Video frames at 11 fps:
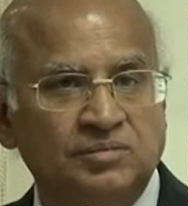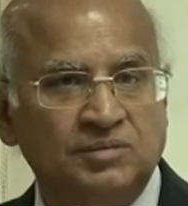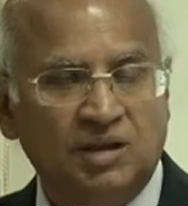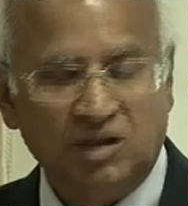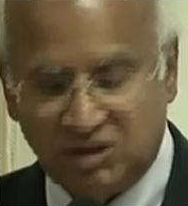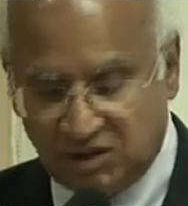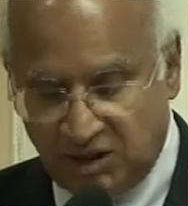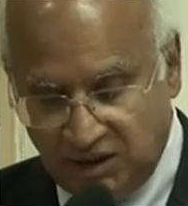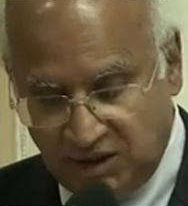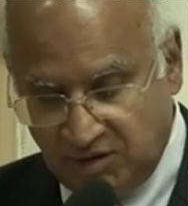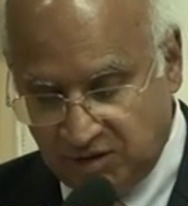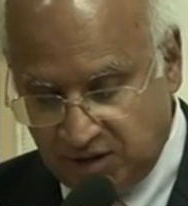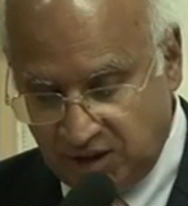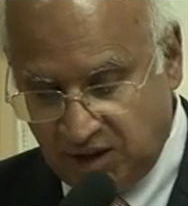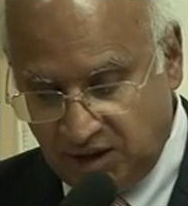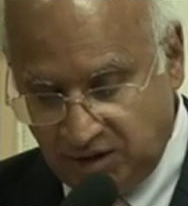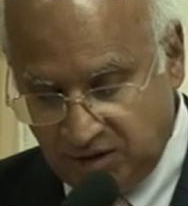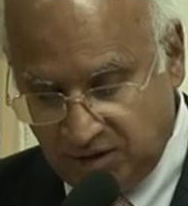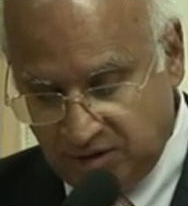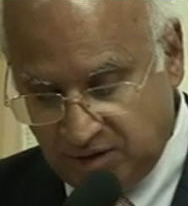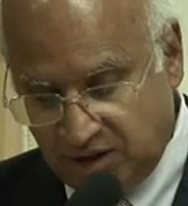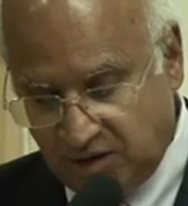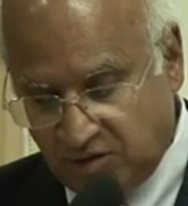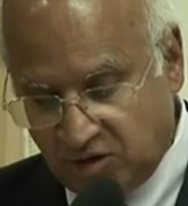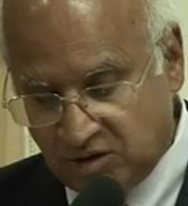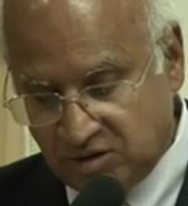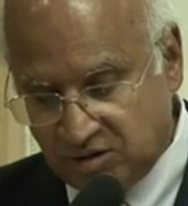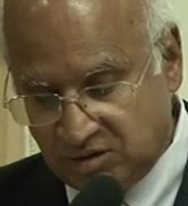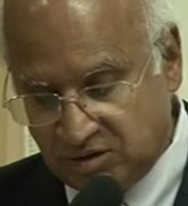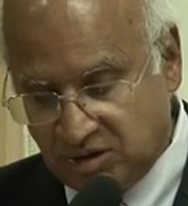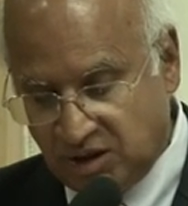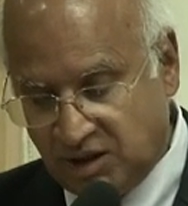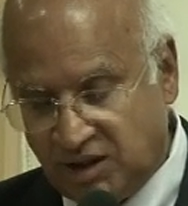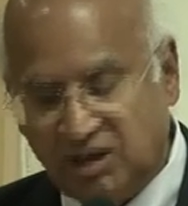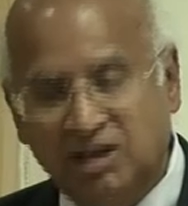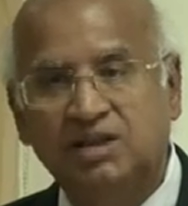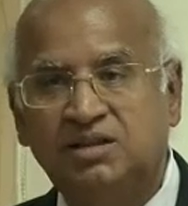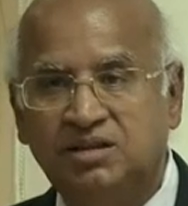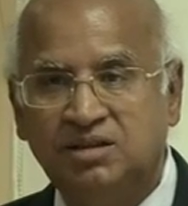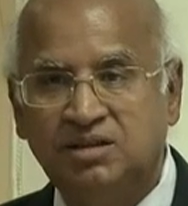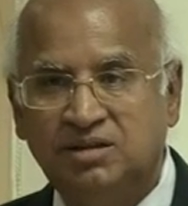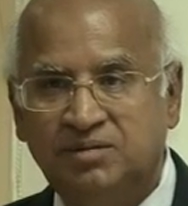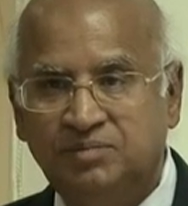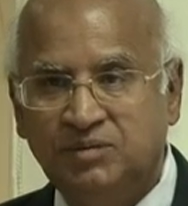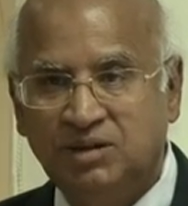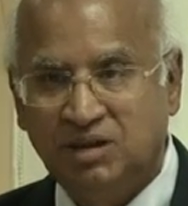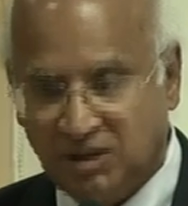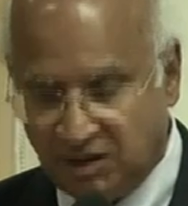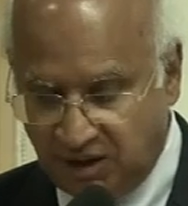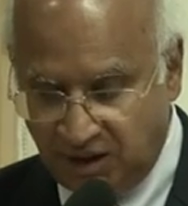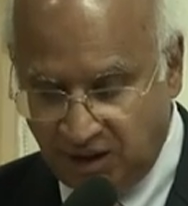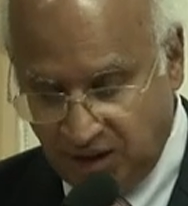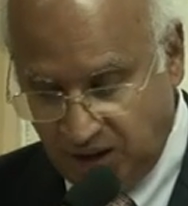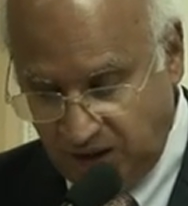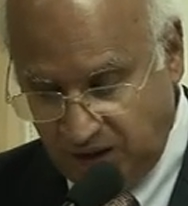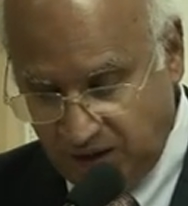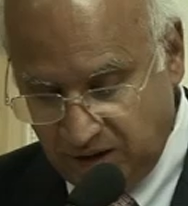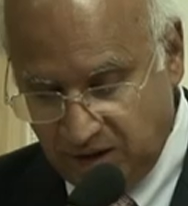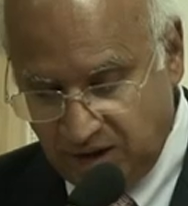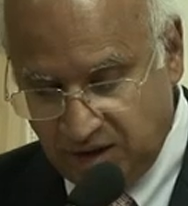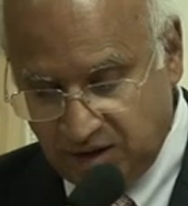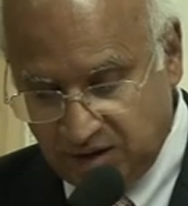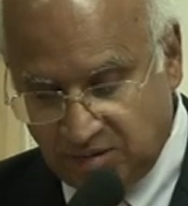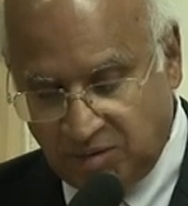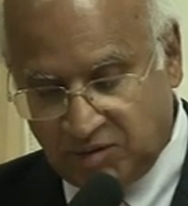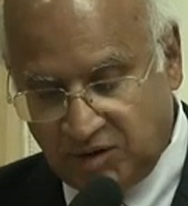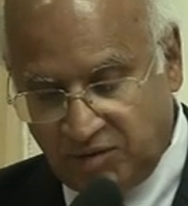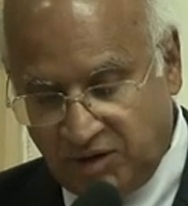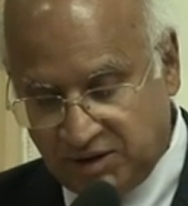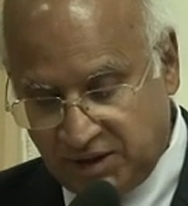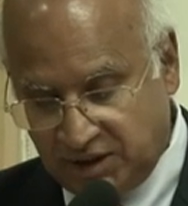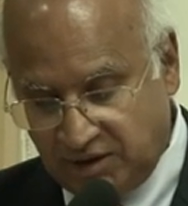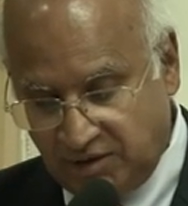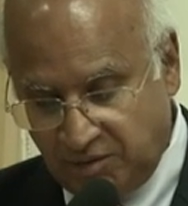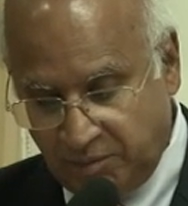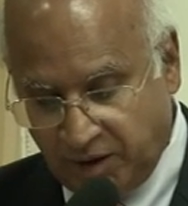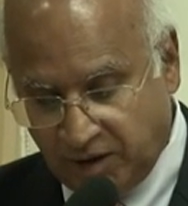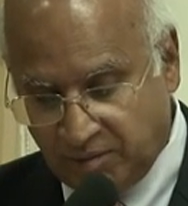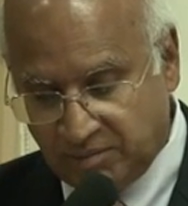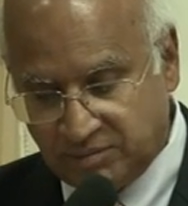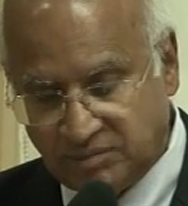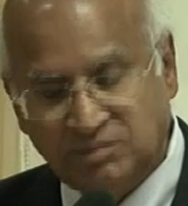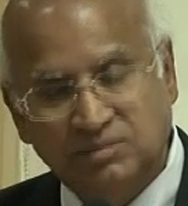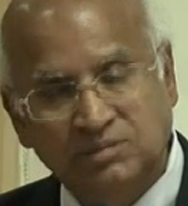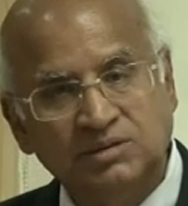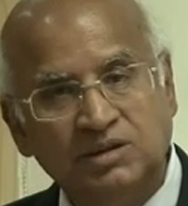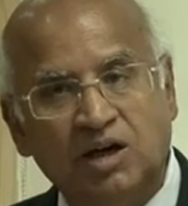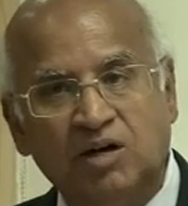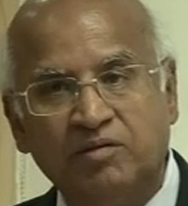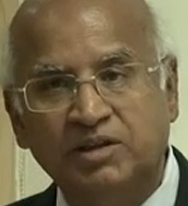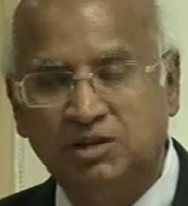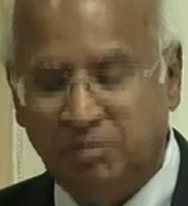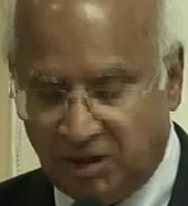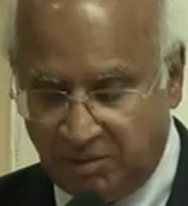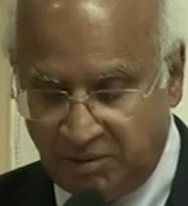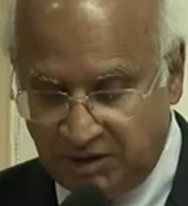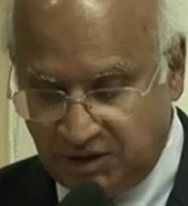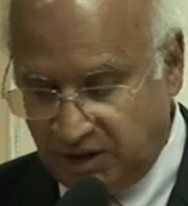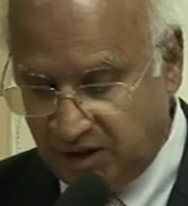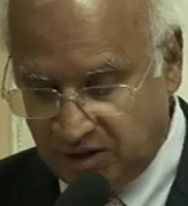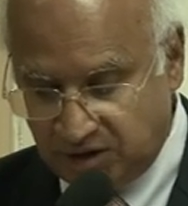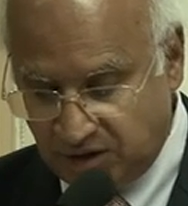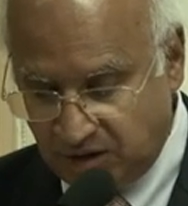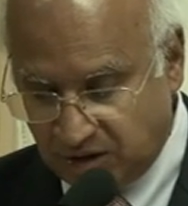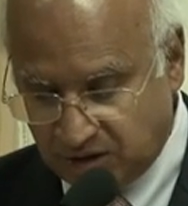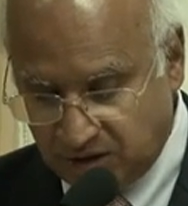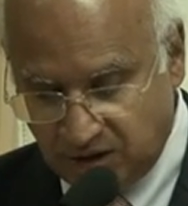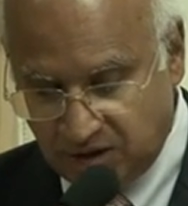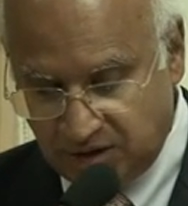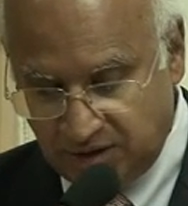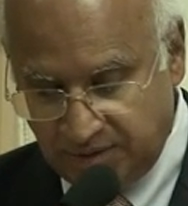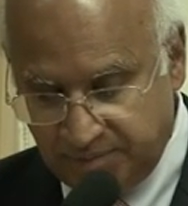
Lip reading: honestly, they will say they want to learn English, earn a degree. Some of them will say they will become or wish to become engineers and doctors.